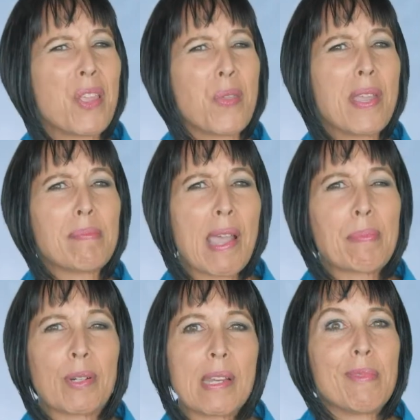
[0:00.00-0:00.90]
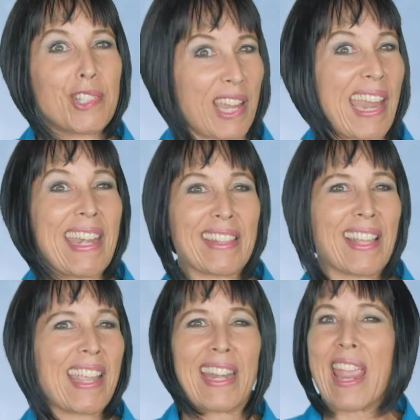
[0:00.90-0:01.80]
you can buy pretty much
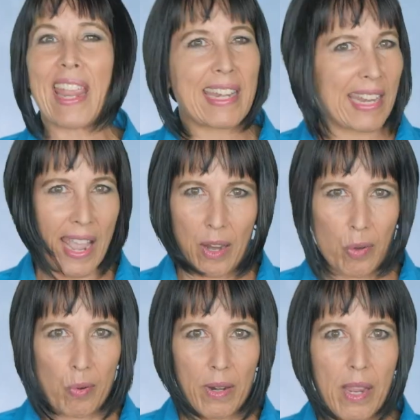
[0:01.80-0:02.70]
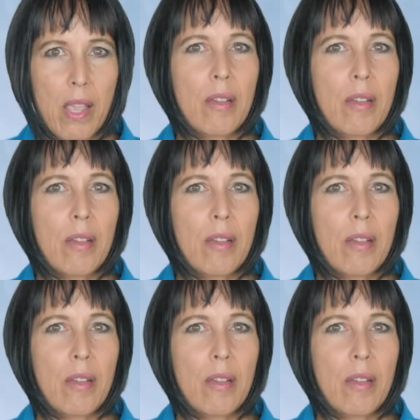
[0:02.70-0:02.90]
anything in any category.